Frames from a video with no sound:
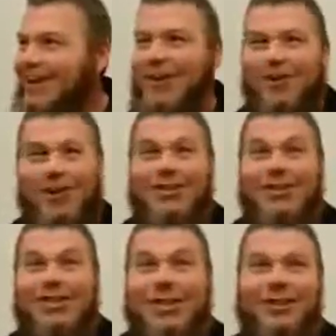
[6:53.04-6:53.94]
In
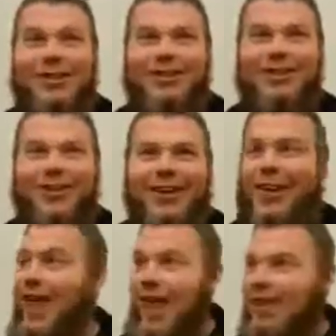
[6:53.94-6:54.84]
Christian
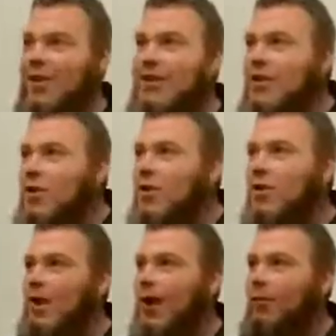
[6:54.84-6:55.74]
territory. There is no
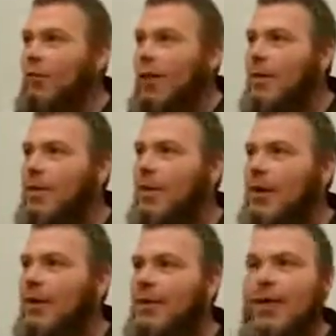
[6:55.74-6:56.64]
Quran. Where am I
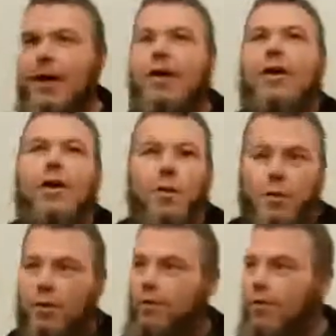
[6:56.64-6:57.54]
going to get a Quran?
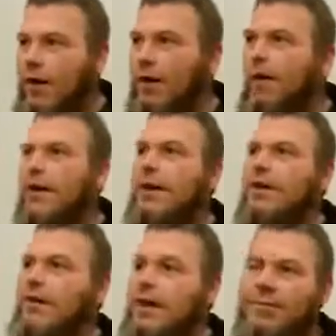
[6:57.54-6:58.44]
Well, find it on
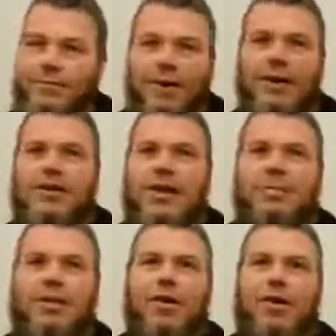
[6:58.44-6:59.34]
the internet. Find
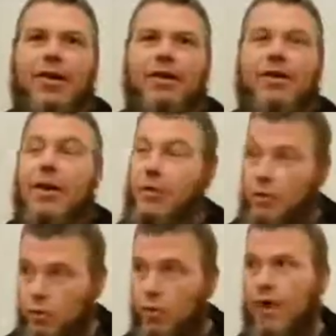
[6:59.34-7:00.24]
something on the
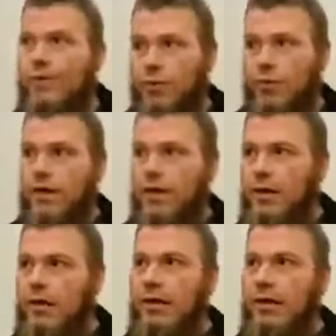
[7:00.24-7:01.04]
internet. You have to read.